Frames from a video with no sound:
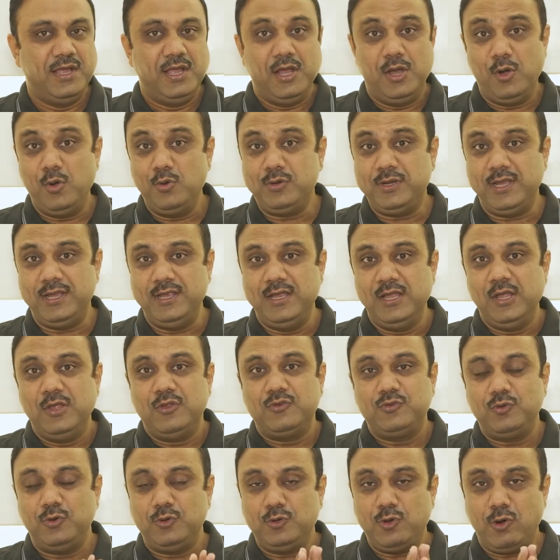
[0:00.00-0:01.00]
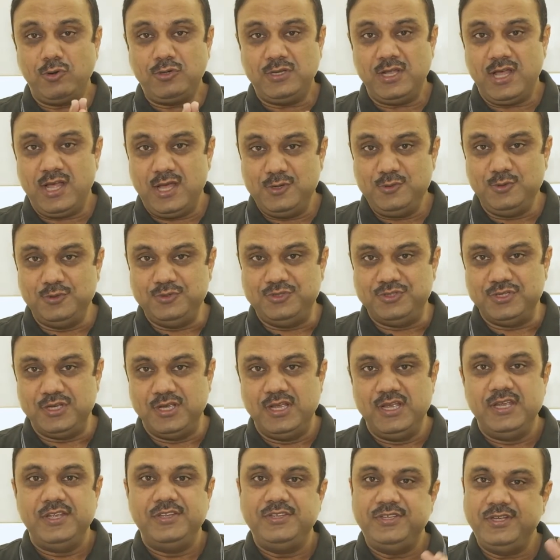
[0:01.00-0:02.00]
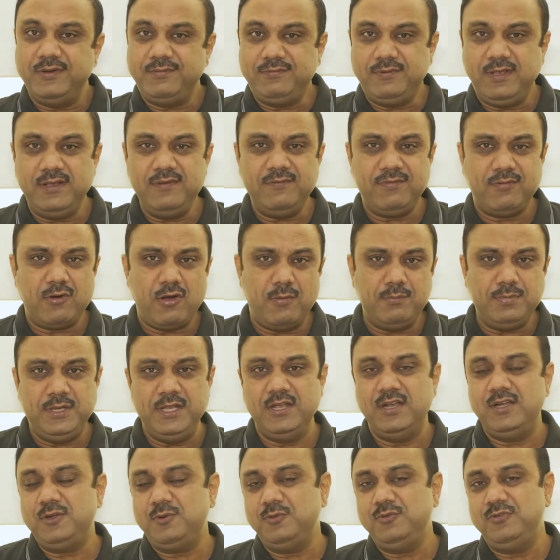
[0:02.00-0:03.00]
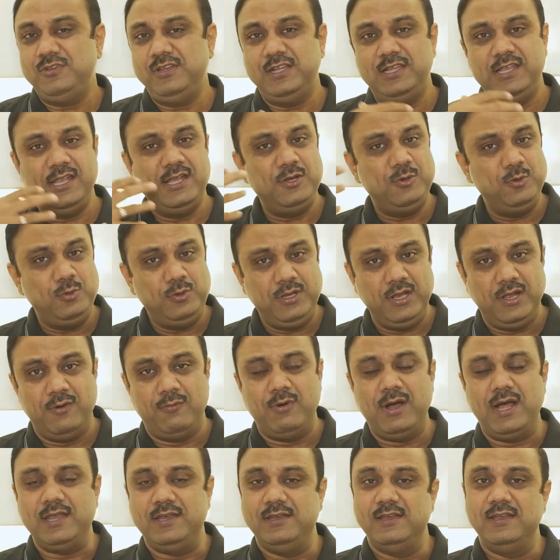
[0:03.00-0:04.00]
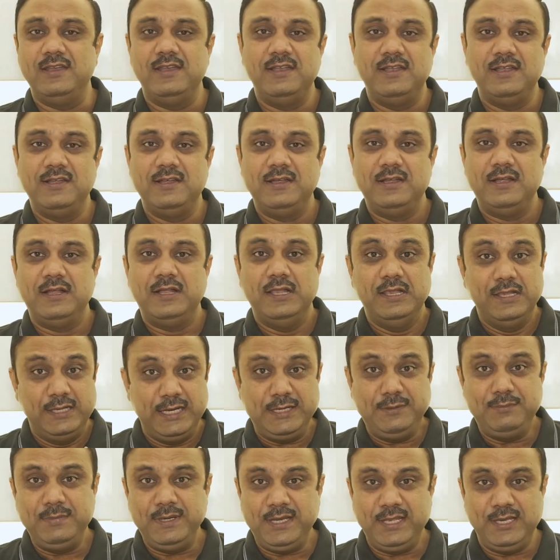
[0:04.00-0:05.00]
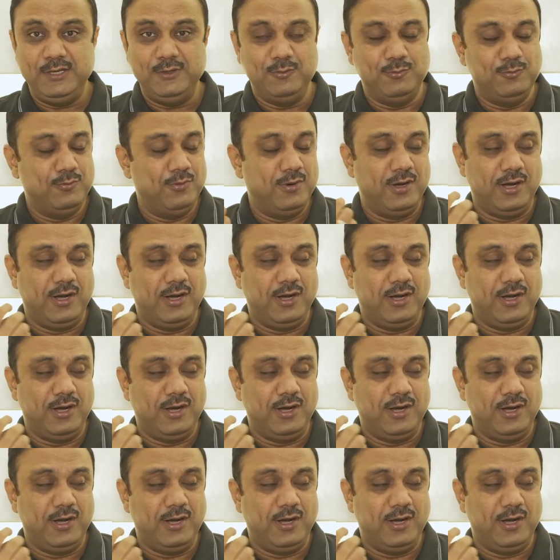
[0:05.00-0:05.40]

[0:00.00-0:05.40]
Okay, so Dr. Anuj, shifting from tier two city to tier one, let me tell you,